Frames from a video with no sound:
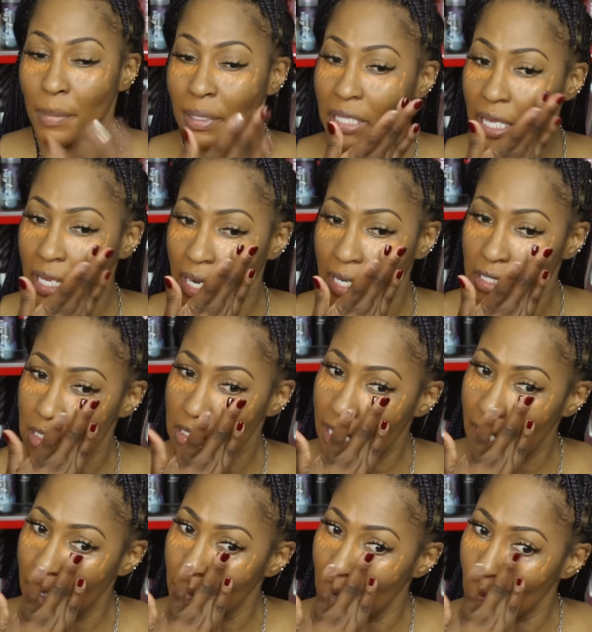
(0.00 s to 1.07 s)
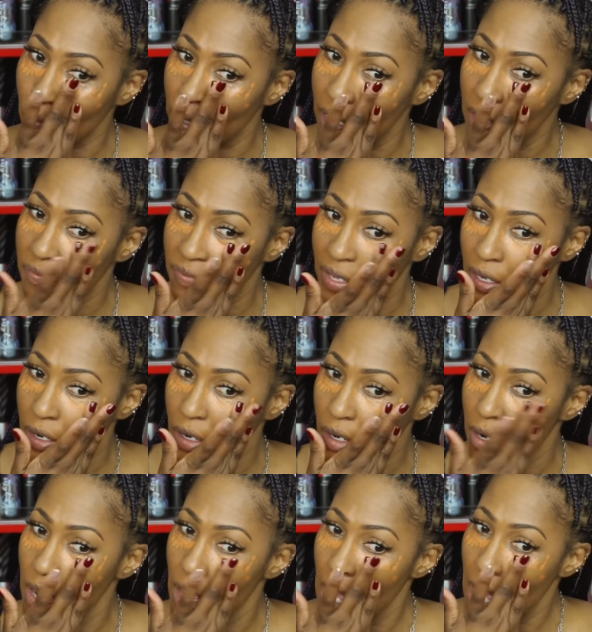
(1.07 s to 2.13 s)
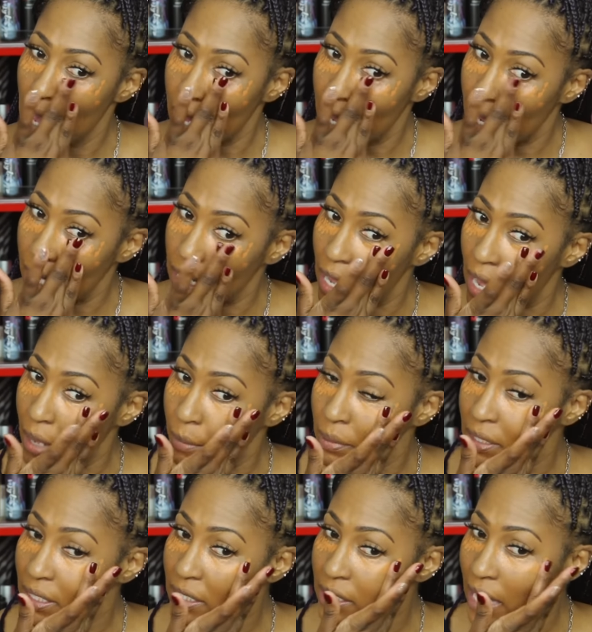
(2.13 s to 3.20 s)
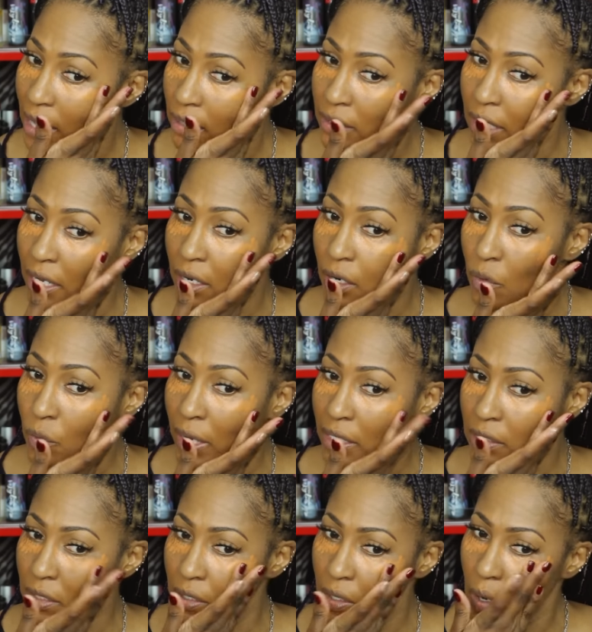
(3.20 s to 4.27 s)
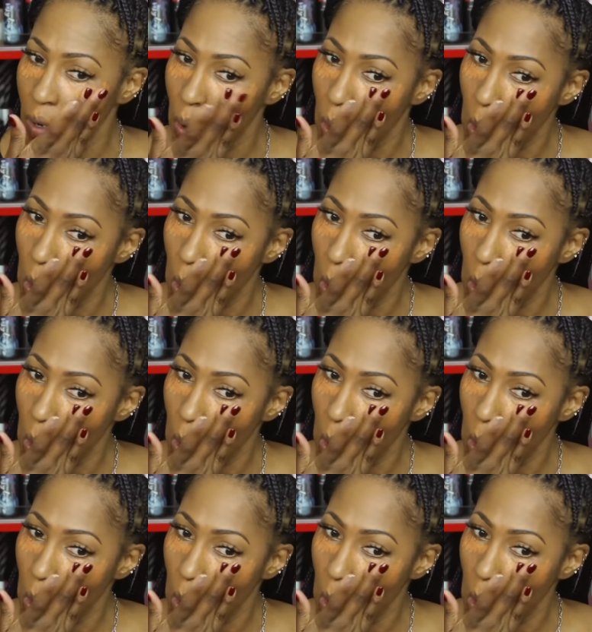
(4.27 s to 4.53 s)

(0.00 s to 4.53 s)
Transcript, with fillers: But then I just take my ring finger and I blend out that corrector.